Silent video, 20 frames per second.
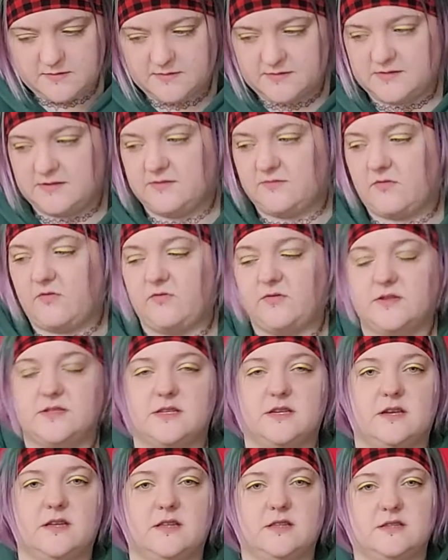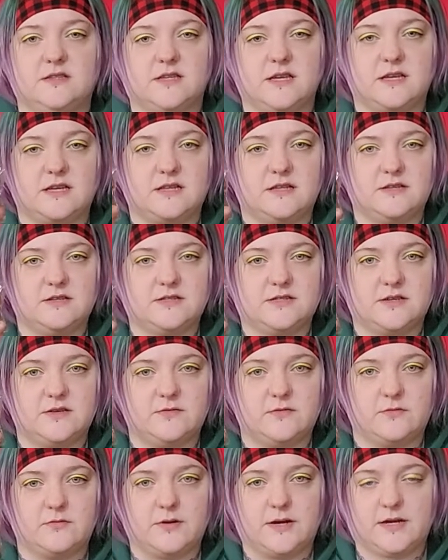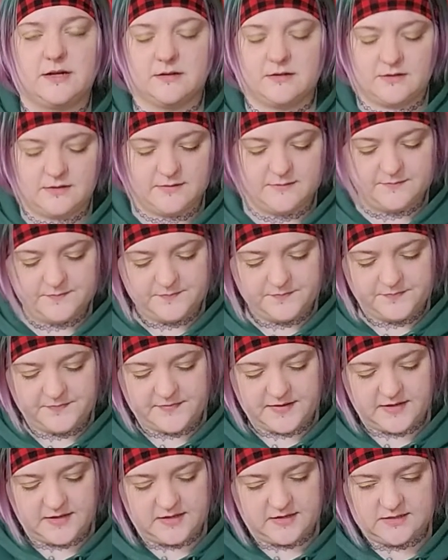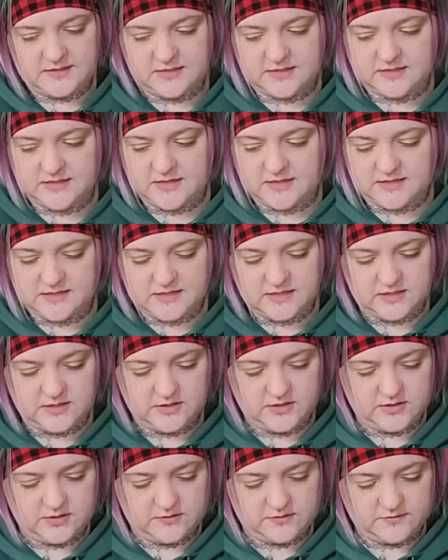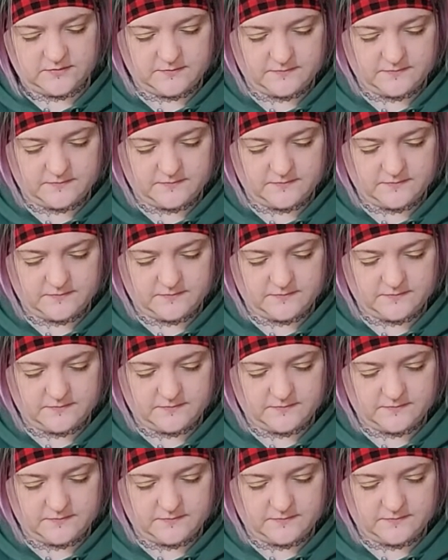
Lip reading: Because obviously there's like a little silver ring, and I said that I'd tell you